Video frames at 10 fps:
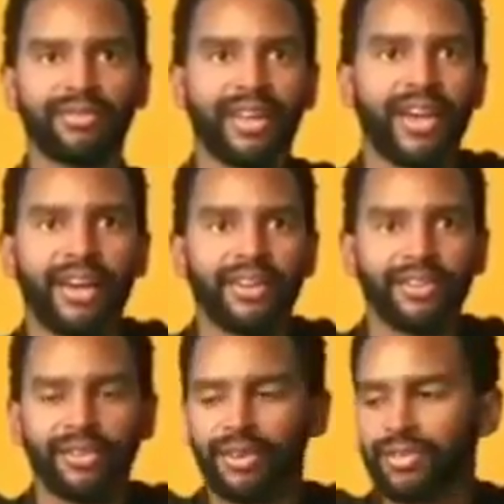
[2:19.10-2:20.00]

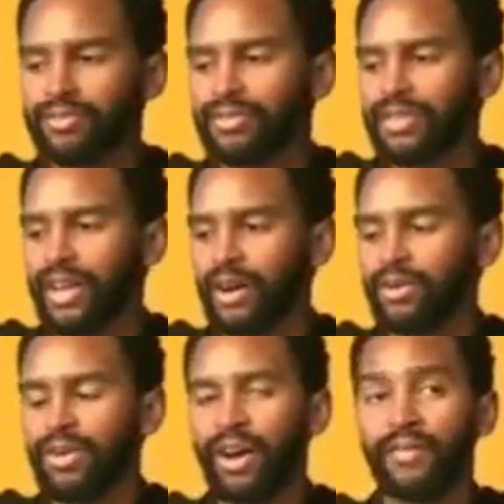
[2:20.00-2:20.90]
10, or, you
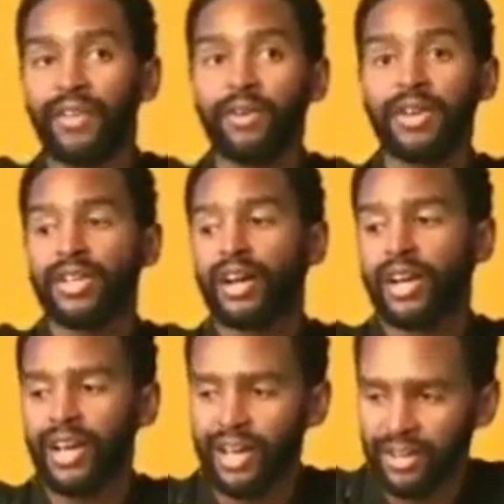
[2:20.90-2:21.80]
know, a very
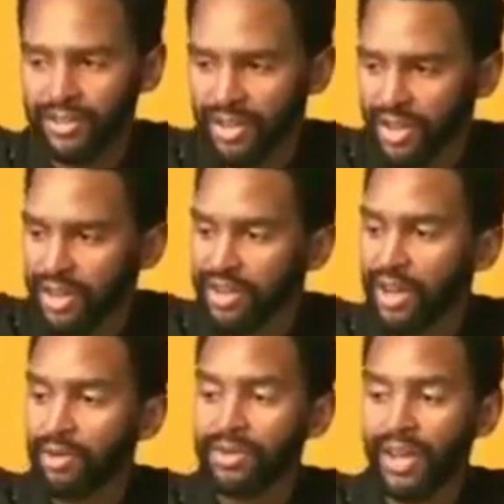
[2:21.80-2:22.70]
young age,
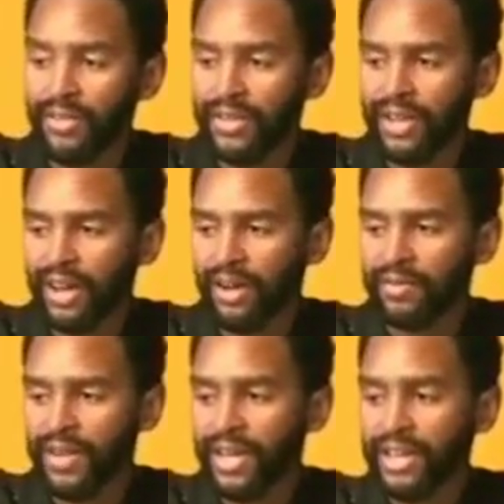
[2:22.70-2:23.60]
know nothing
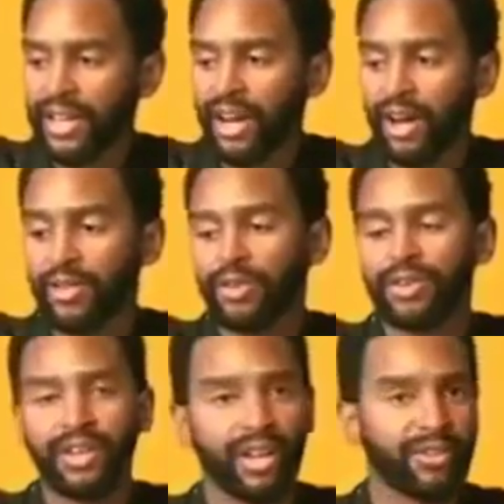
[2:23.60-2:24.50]
of any
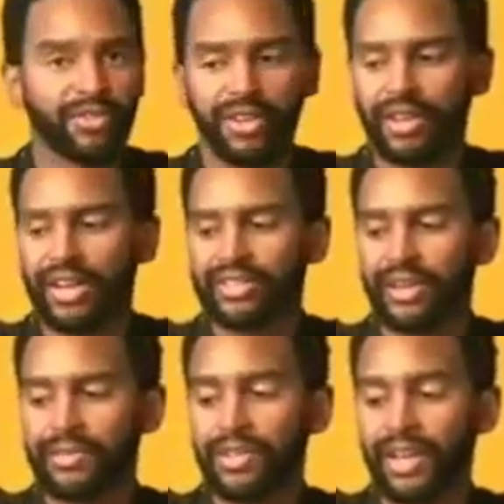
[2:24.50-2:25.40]
other nation
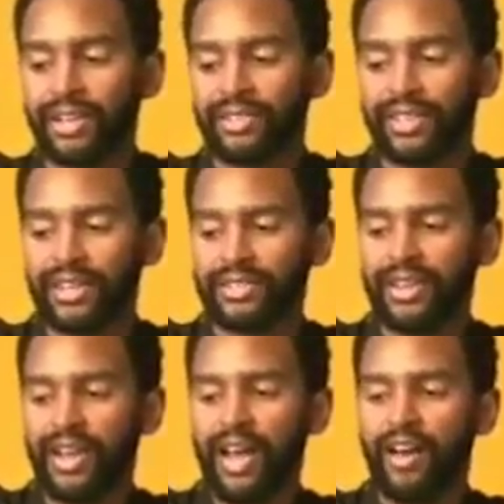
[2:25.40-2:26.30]
except the United States,
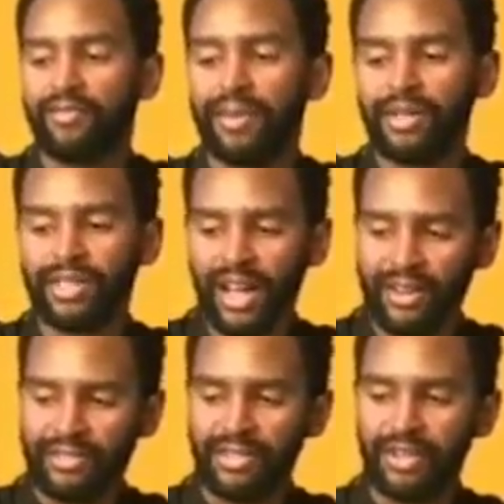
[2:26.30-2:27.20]
have built
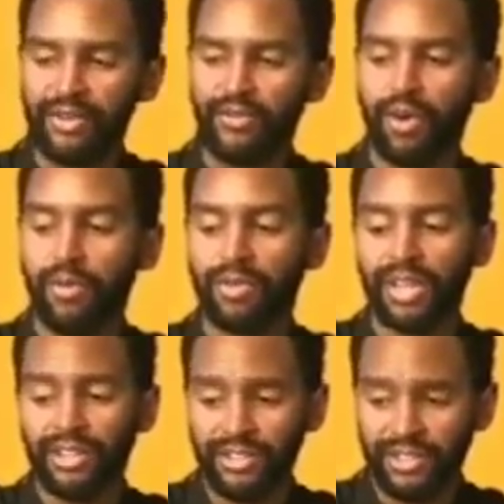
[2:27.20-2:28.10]
lives here, formed
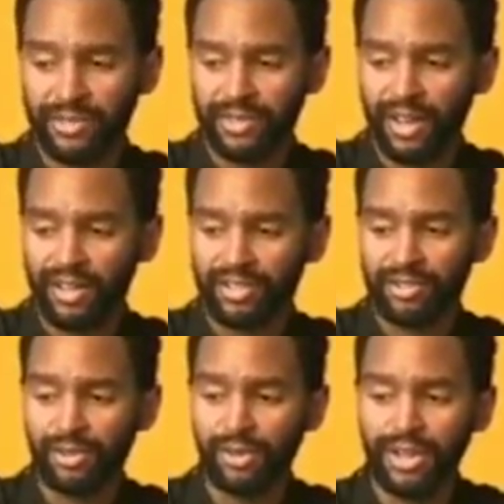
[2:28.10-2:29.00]
relationships, gone to
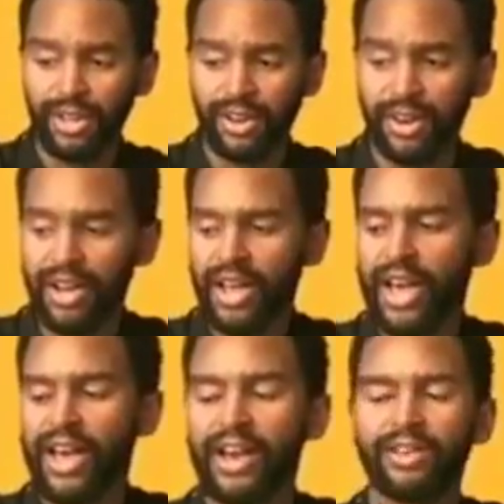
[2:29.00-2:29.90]
school here,
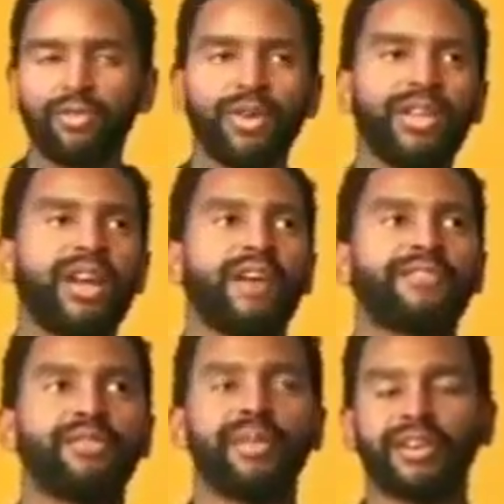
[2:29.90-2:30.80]
and we
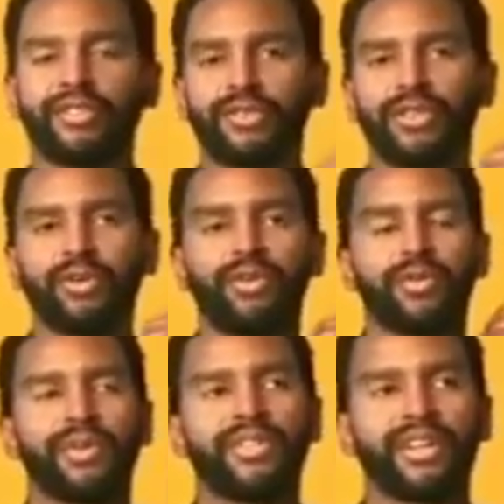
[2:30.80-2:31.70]
have to make sure that we
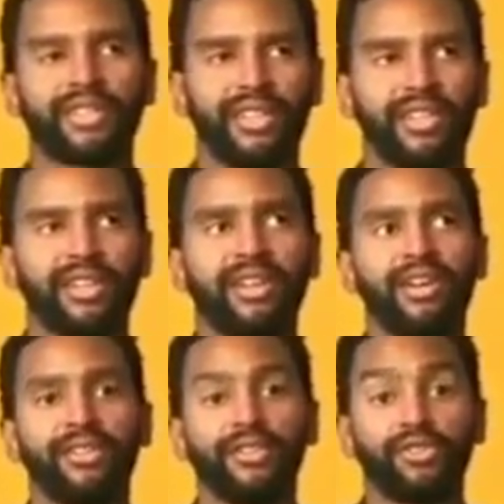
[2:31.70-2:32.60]
are protecting
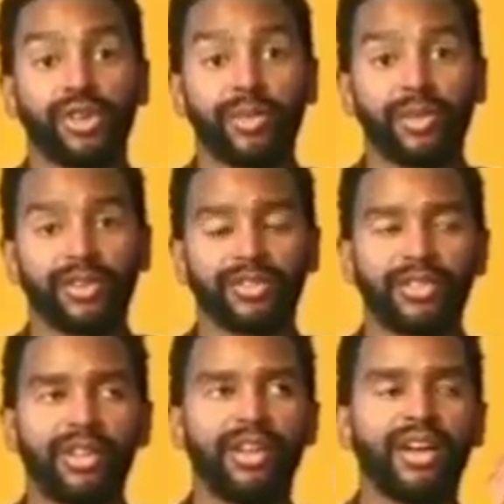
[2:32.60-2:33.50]
the
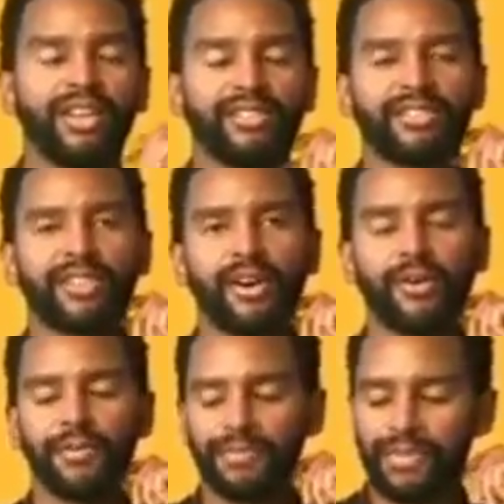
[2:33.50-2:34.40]
dreamers. And
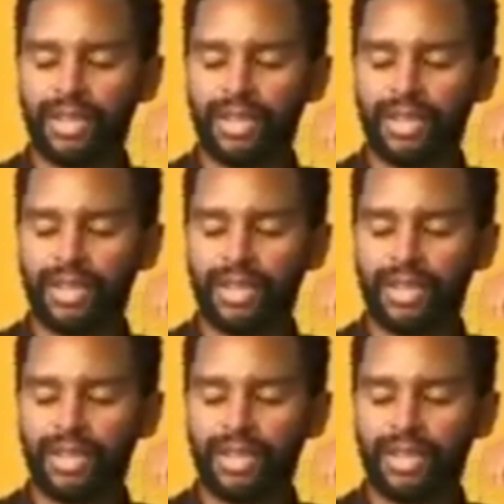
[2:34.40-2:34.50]
so